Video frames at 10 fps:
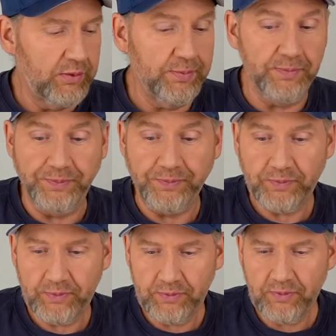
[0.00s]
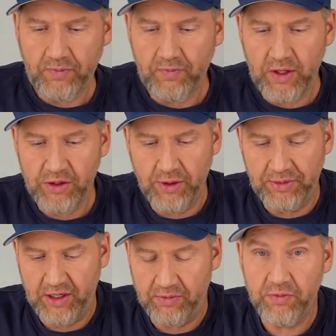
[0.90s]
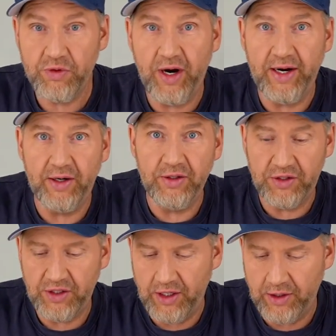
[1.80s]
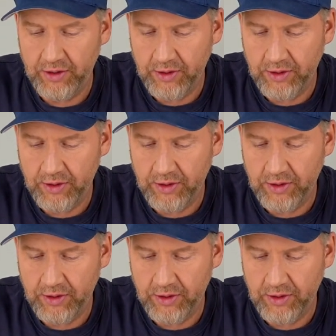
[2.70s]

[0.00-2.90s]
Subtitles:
So I'm gonna try it out and see.